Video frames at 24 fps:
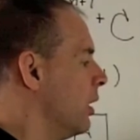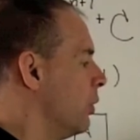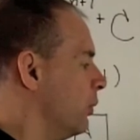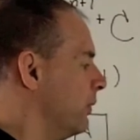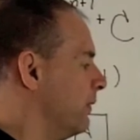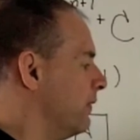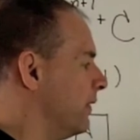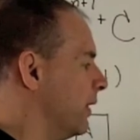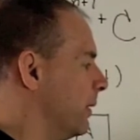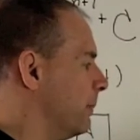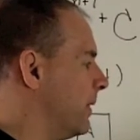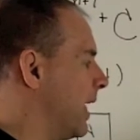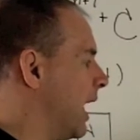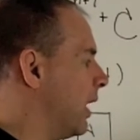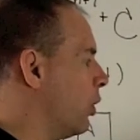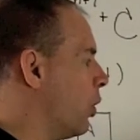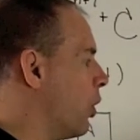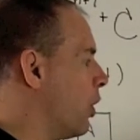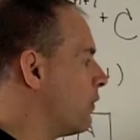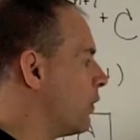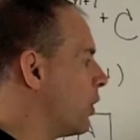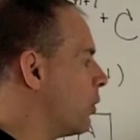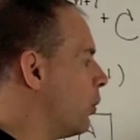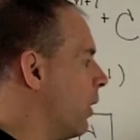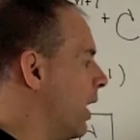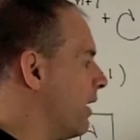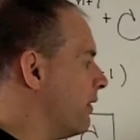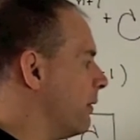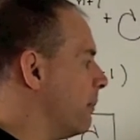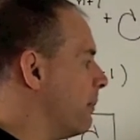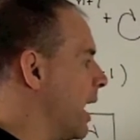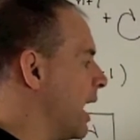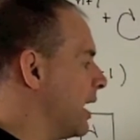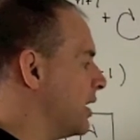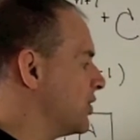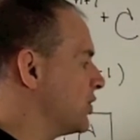We flip that over, we'll have a
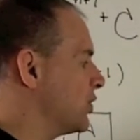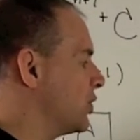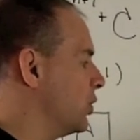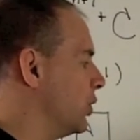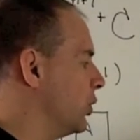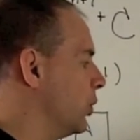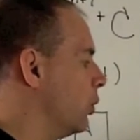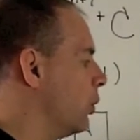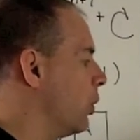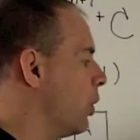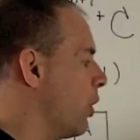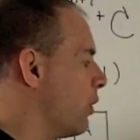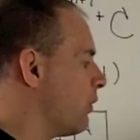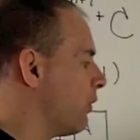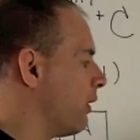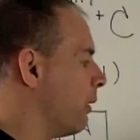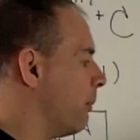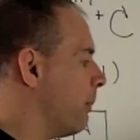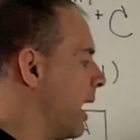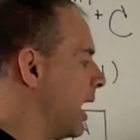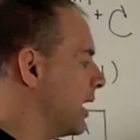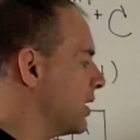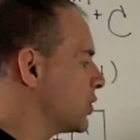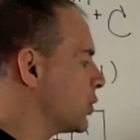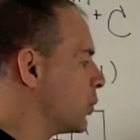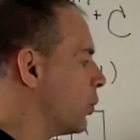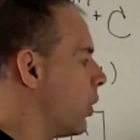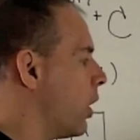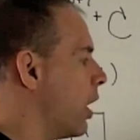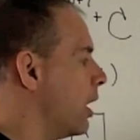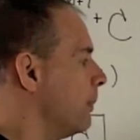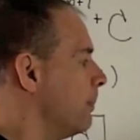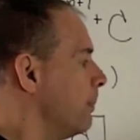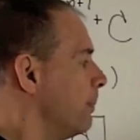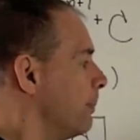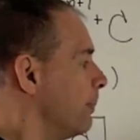minus 2 over a minus
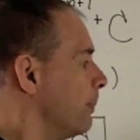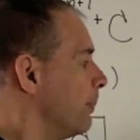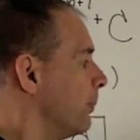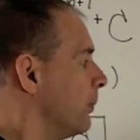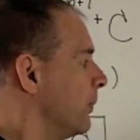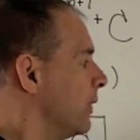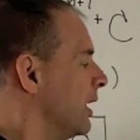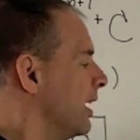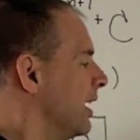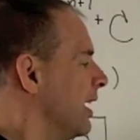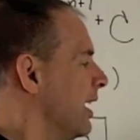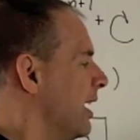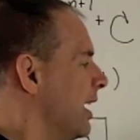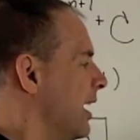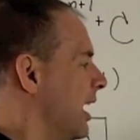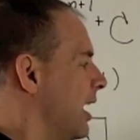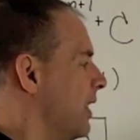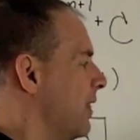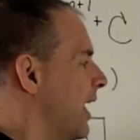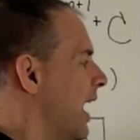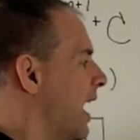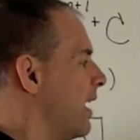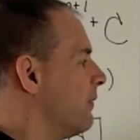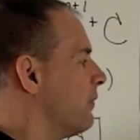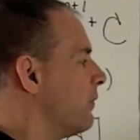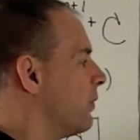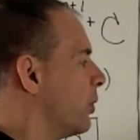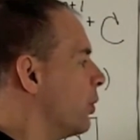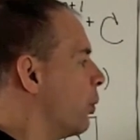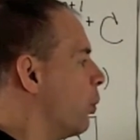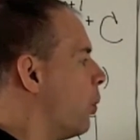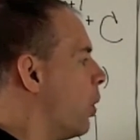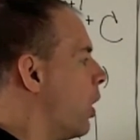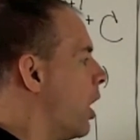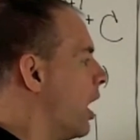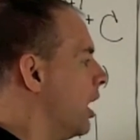1. And then for
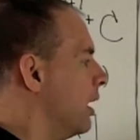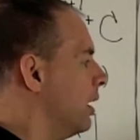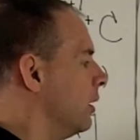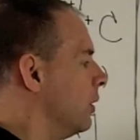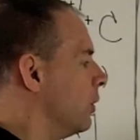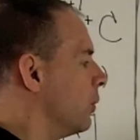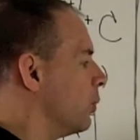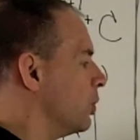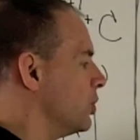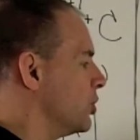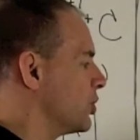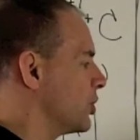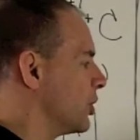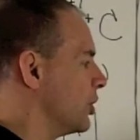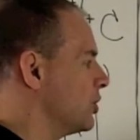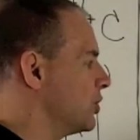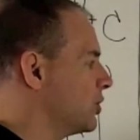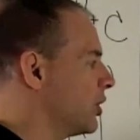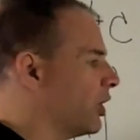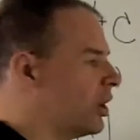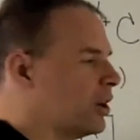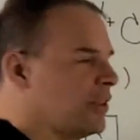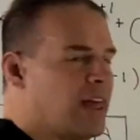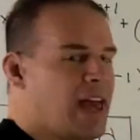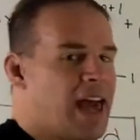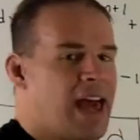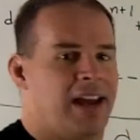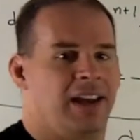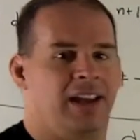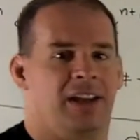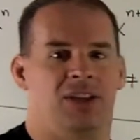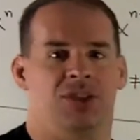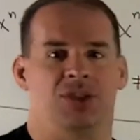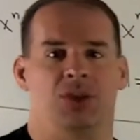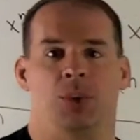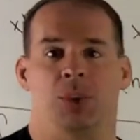the 1, we're just going to turn
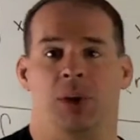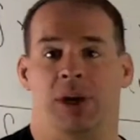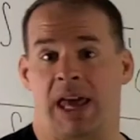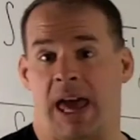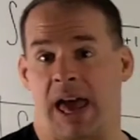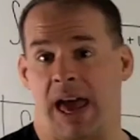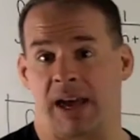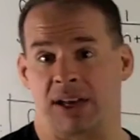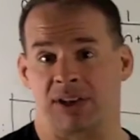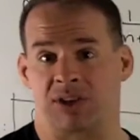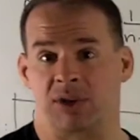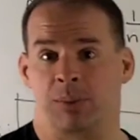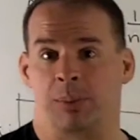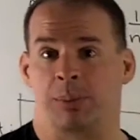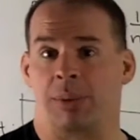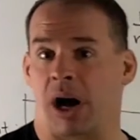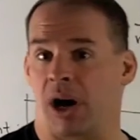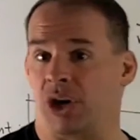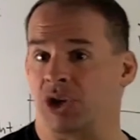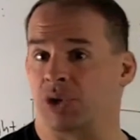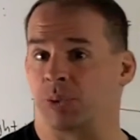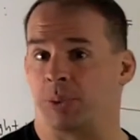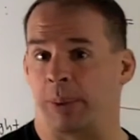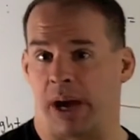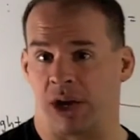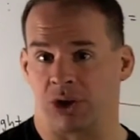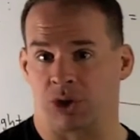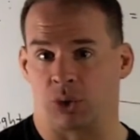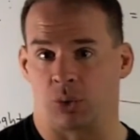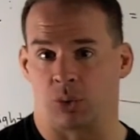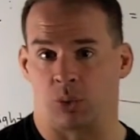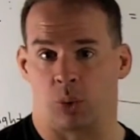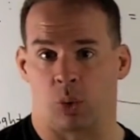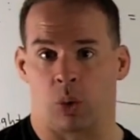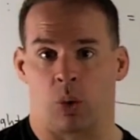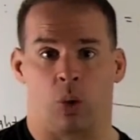that into an x by our
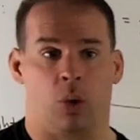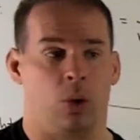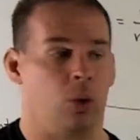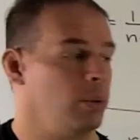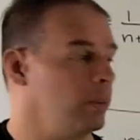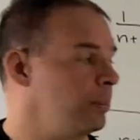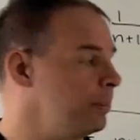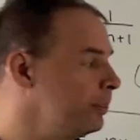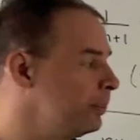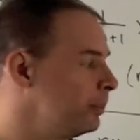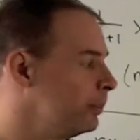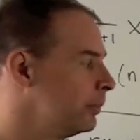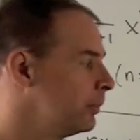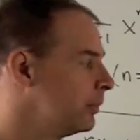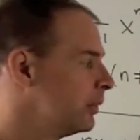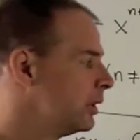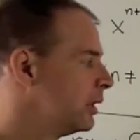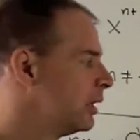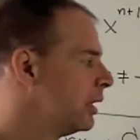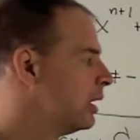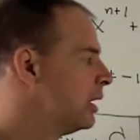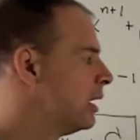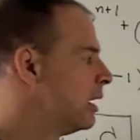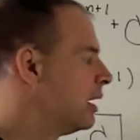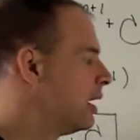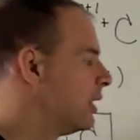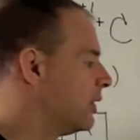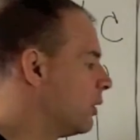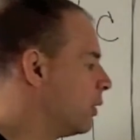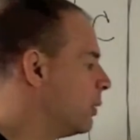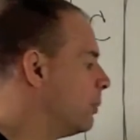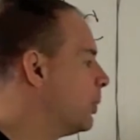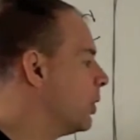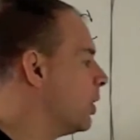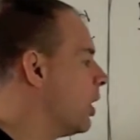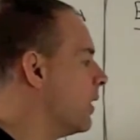special rule. Then
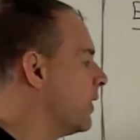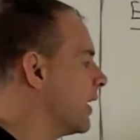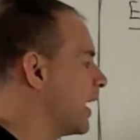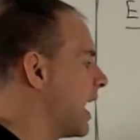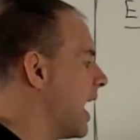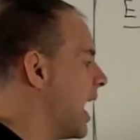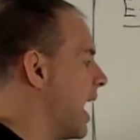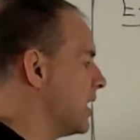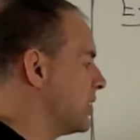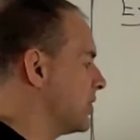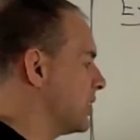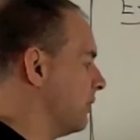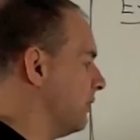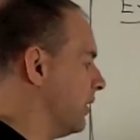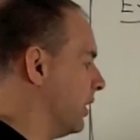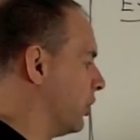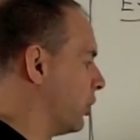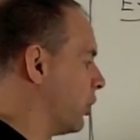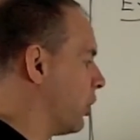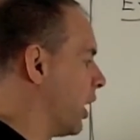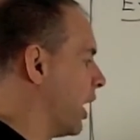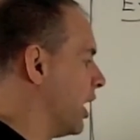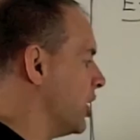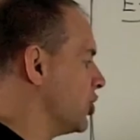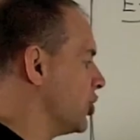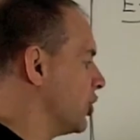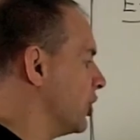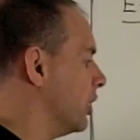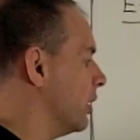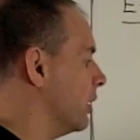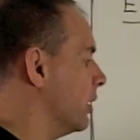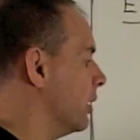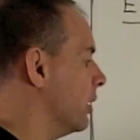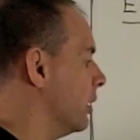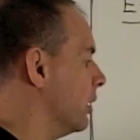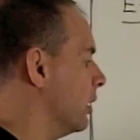we put on the constant of integration.